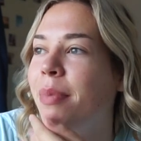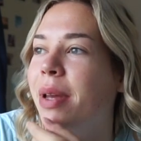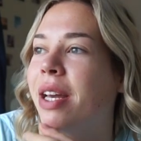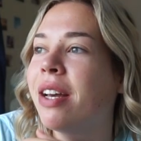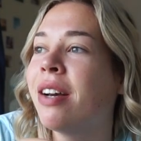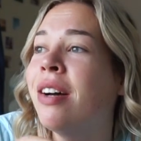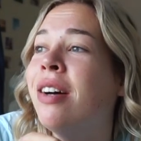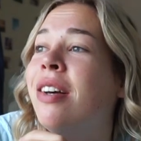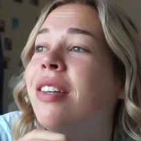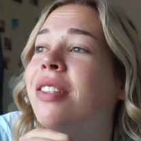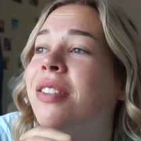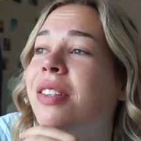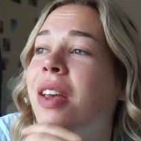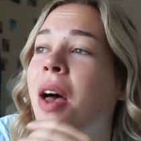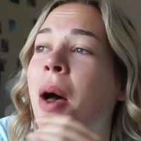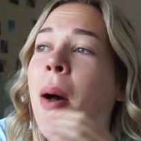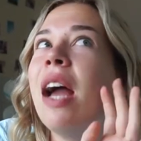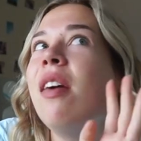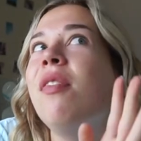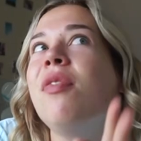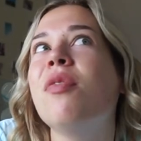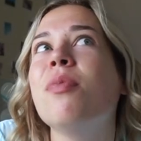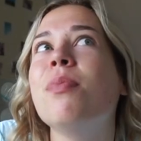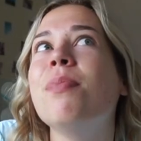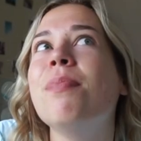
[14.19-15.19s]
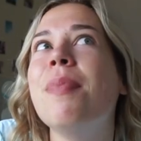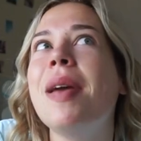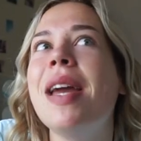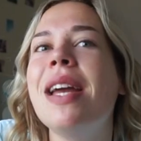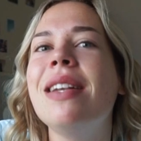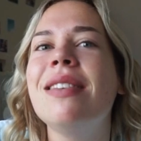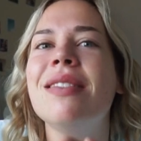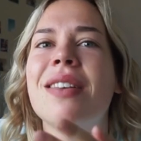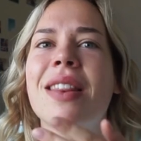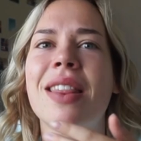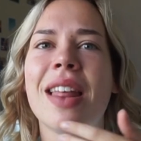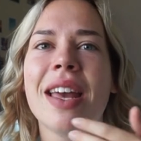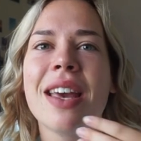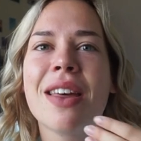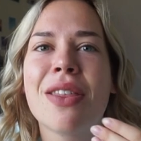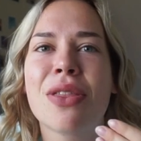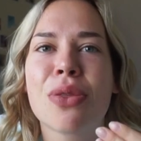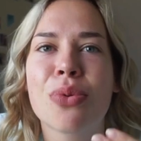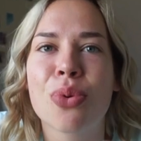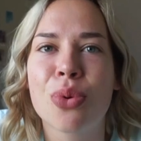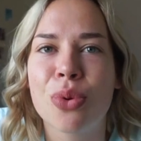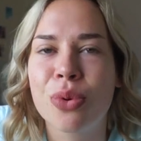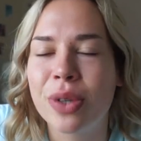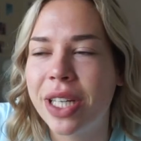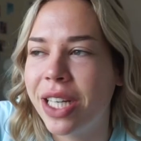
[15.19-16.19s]
because I've made like
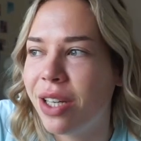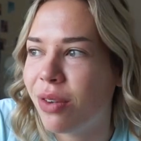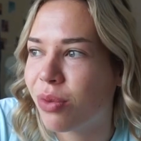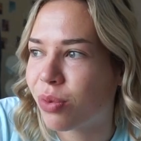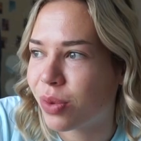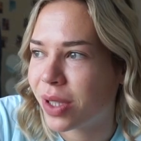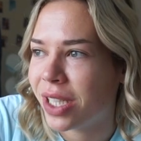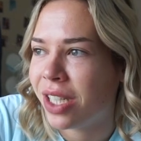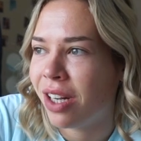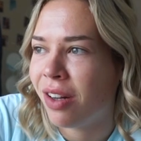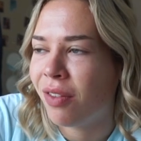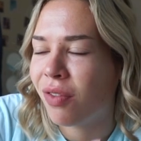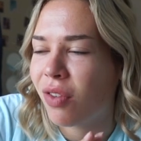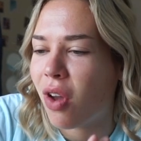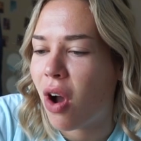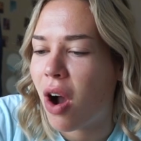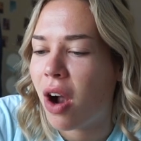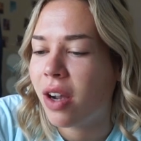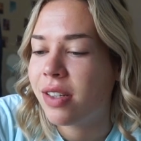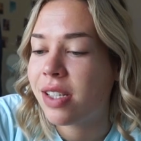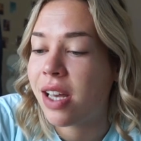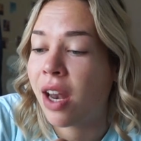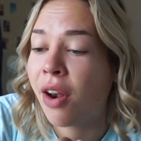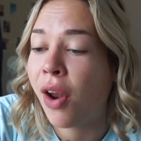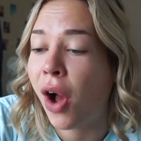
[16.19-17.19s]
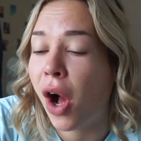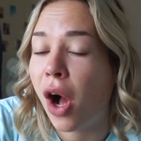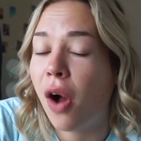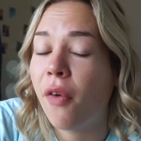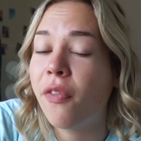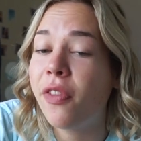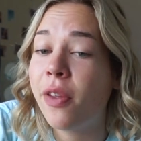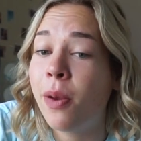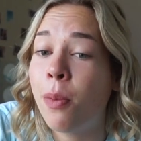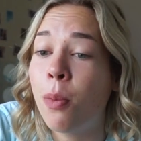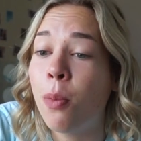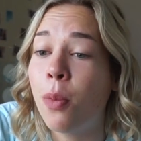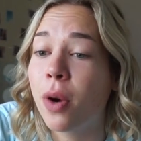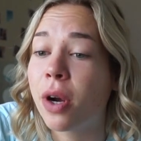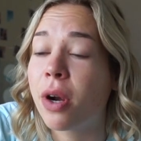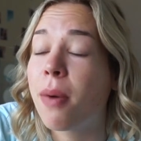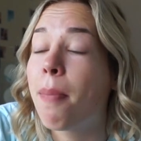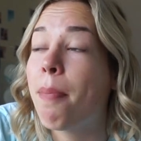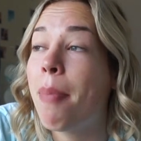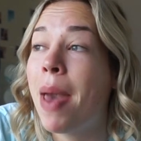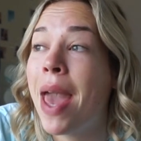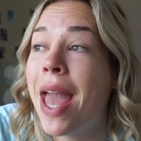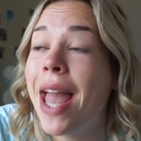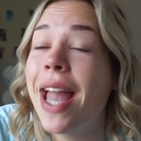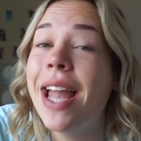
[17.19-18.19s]
3 reading vlogs and all of them were
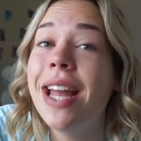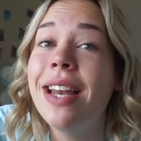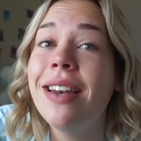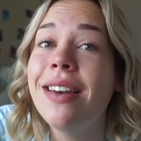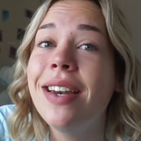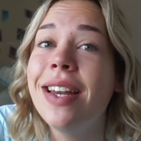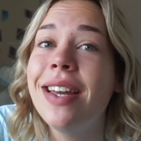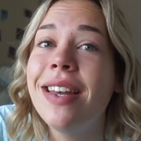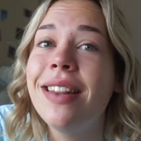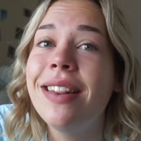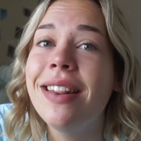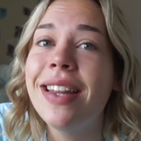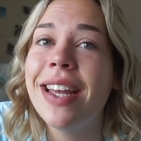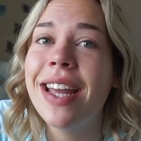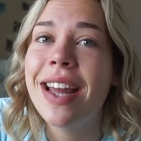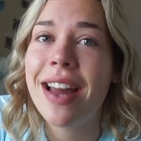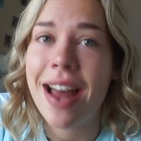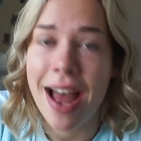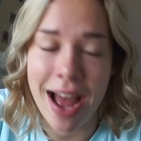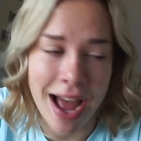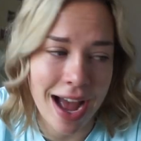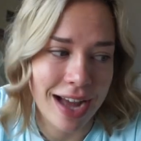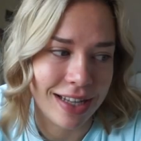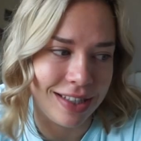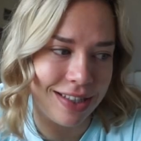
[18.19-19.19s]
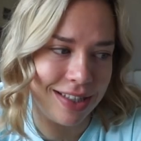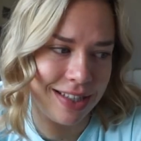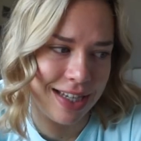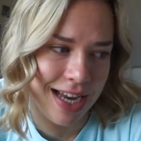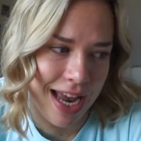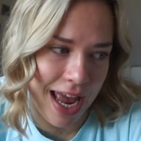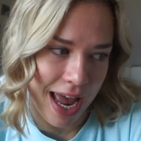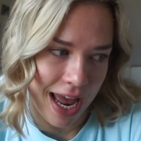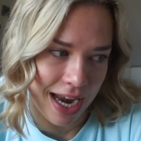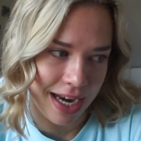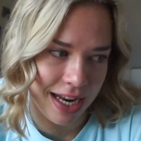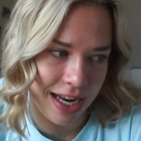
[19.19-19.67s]
a pain in the ass to